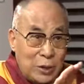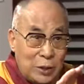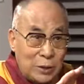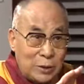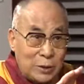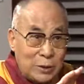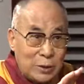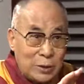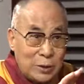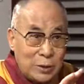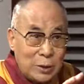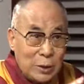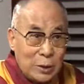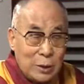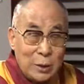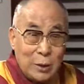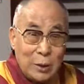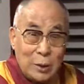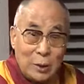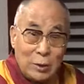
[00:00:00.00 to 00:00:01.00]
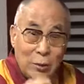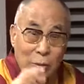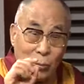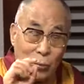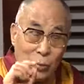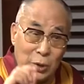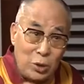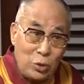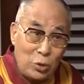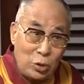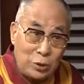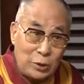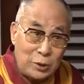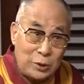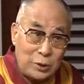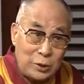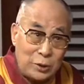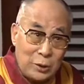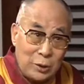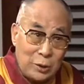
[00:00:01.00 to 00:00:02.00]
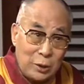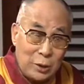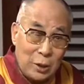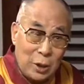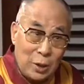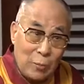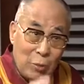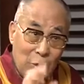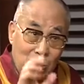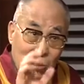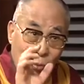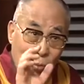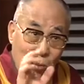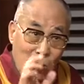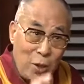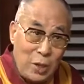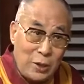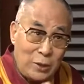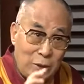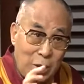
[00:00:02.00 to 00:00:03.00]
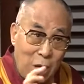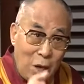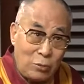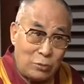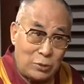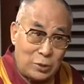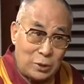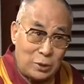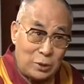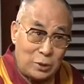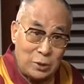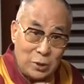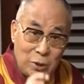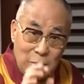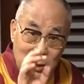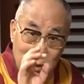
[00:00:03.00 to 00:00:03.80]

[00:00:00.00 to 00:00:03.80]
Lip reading: years, we noticed about 1,000